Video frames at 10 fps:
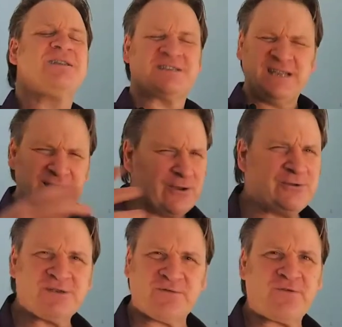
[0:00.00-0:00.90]
see
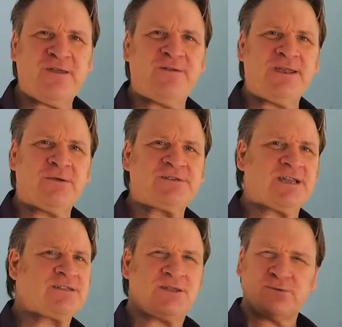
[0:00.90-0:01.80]
loads of free videos
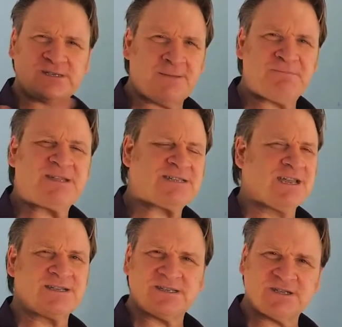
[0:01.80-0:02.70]
there to do with septic
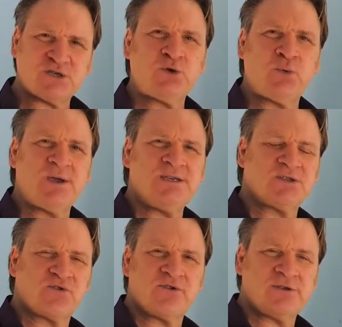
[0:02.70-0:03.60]
tanks and
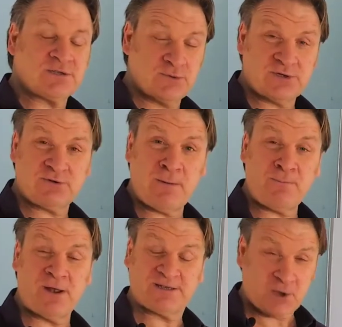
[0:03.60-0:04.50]
soakaways and sewage
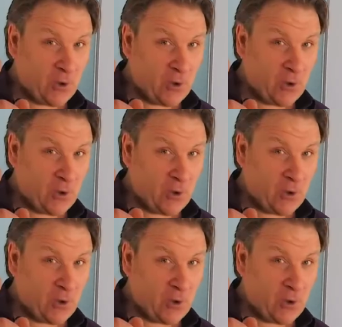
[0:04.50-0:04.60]
treatment plants.